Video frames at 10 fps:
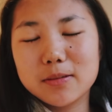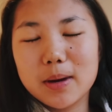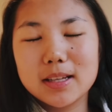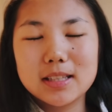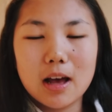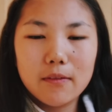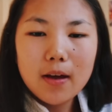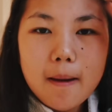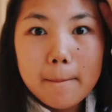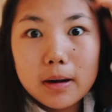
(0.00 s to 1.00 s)
to
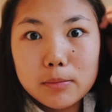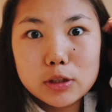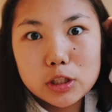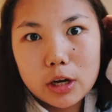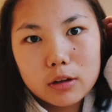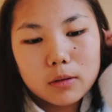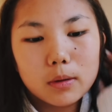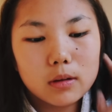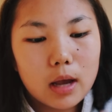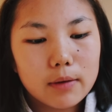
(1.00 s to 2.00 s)
myself, but I'm just sharing them
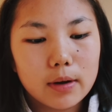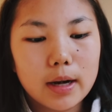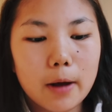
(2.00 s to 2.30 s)
online right